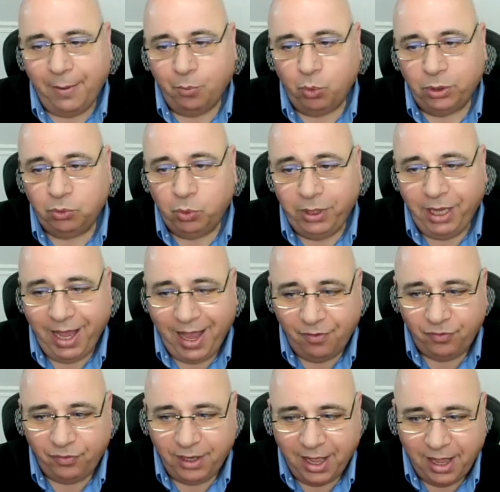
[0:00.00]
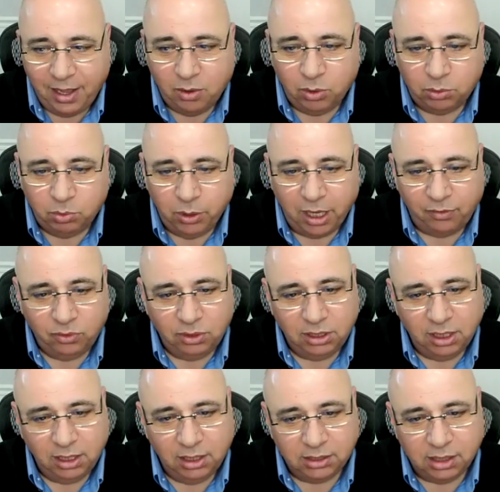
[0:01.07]
What we have
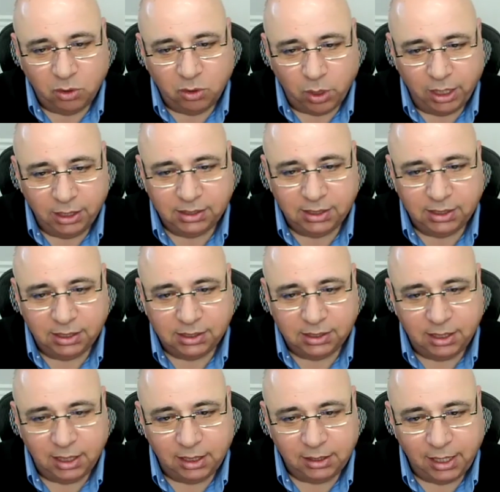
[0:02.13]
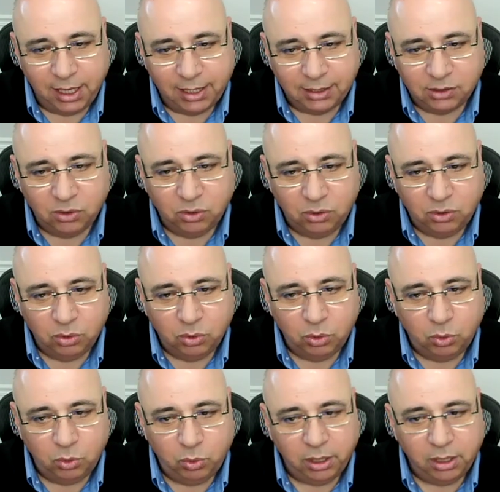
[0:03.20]
today is a crisis that has to do
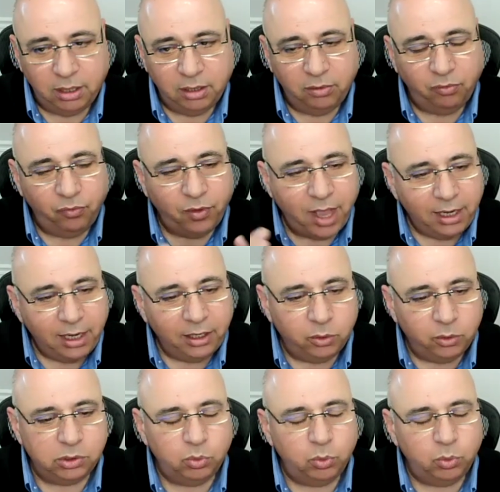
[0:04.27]
with values,